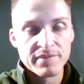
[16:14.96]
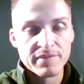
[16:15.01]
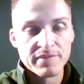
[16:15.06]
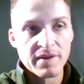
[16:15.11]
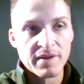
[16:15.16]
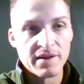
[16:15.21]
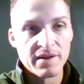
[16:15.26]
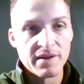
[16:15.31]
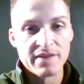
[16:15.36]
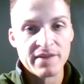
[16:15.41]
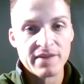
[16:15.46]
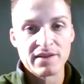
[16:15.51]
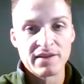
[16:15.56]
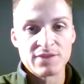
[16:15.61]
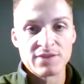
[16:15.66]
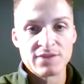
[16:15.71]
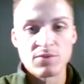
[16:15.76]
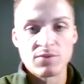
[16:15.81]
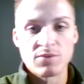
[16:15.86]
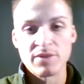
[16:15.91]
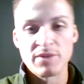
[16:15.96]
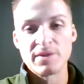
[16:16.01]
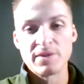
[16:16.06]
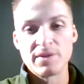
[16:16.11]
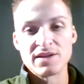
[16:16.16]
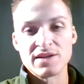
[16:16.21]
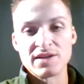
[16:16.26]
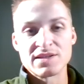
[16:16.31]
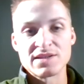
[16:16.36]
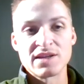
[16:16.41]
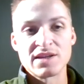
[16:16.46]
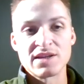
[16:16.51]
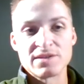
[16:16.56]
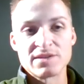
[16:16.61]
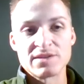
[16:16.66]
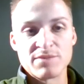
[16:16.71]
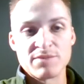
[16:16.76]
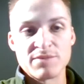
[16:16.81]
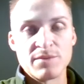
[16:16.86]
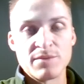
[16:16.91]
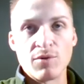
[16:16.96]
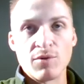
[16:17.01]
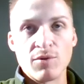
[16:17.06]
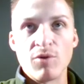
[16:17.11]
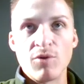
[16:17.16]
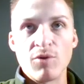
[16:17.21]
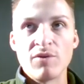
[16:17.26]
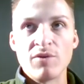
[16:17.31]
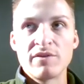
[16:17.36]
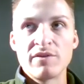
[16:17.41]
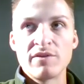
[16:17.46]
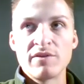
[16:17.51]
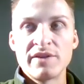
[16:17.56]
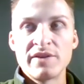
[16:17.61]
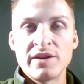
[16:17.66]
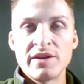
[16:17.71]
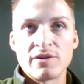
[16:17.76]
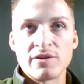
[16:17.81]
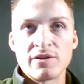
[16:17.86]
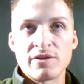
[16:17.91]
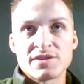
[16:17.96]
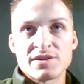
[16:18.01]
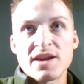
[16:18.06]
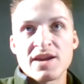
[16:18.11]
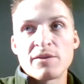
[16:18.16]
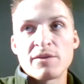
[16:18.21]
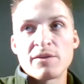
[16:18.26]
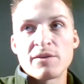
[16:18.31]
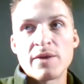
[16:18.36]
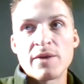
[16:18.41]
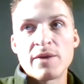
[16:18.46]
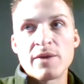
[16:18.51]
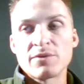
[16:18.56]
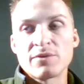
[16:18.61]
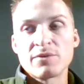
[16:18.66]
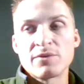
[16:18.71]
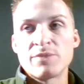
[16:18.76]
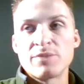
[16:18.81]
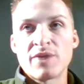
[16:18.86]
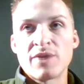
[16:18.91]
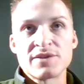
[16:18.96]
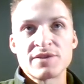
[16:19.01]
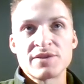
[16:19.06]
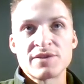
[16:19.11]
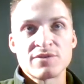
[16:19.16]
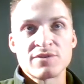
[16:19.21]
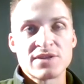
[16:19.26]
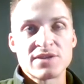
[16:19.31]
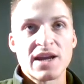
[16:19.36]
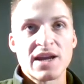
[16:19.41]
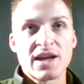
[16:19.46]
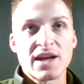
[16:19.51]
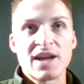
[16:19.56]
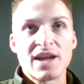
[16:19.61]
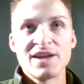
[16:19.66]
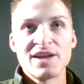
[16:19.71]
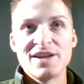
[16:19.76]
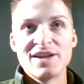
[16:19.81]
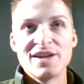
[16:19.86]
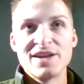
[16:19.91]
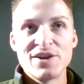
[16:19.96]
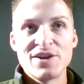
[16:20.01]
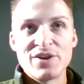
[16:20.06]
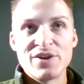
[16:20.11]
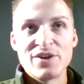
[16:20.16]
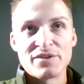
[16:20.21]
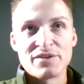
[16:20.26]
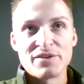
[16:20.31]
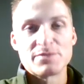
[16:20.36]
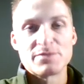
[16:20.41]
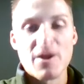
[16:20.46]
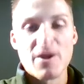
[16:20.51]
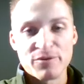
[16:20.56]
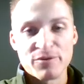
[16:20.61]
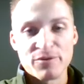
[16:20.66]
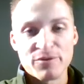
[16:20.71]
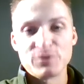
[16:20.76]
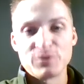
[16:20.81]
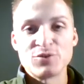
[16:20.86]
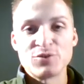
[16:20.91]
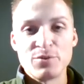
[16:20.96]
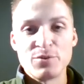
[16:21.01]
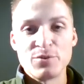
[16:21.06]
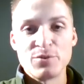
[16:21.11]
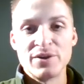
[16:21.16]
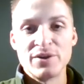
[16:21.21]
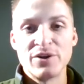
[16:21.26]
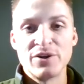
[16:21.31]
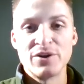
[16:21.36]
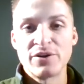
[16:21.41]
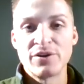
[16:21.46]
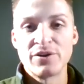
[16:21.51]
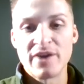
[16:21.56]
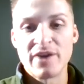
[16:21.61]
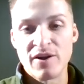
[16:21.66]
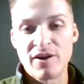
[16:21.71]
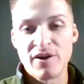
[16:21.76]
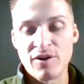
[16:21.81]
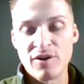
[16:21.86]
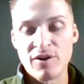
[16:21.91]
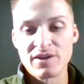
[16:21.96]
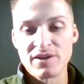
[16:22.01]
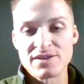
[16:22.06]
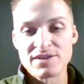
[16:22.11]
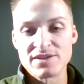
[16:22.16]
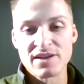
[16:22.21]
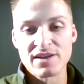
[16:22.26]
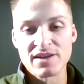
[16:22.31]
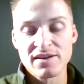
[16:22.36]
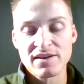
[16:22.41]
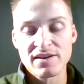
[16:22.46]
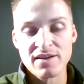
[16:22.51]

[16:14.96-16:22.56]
I think that's one of the biggest things that people either are scared about with the Repricer. It's like you have this powerful tool, but you don't know how to harness it.